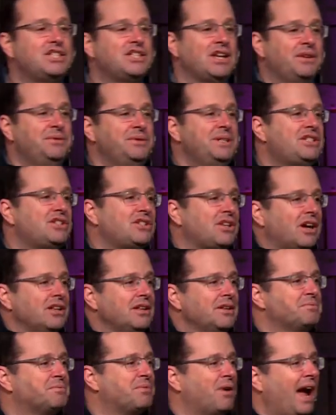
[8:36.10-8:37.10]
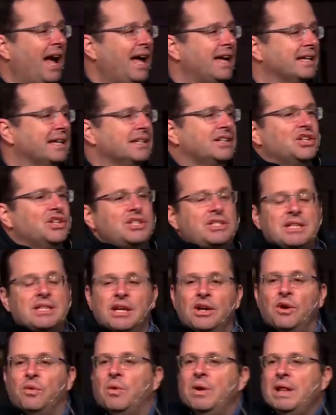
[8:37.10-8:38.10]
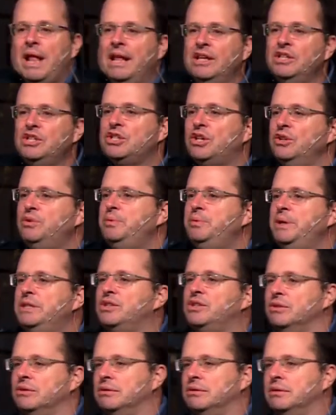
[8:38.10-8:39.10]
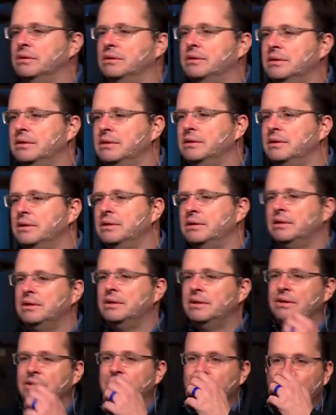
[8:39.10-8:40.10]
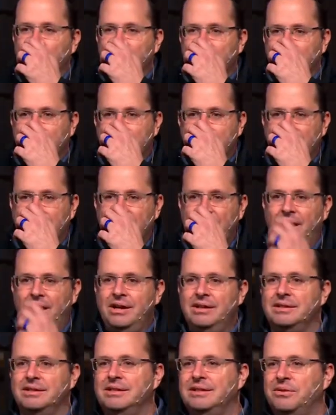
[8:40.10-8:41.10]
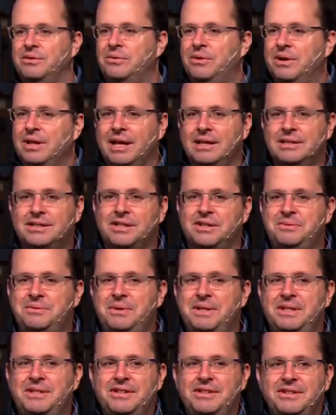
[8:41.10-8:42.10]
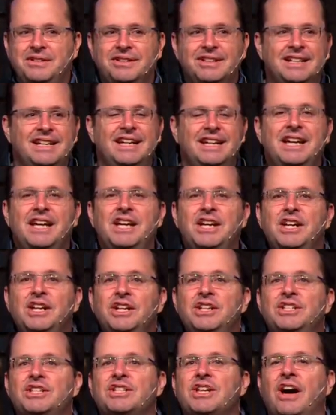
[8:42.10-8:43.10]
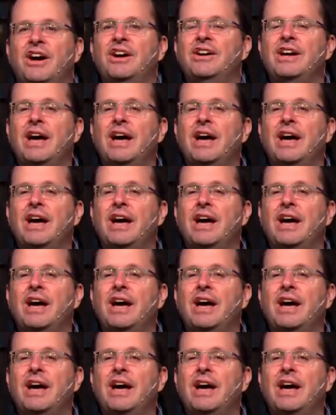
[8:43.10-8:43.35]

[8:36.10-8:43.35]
we started praying, because what else could we do? You know, what else could we do? So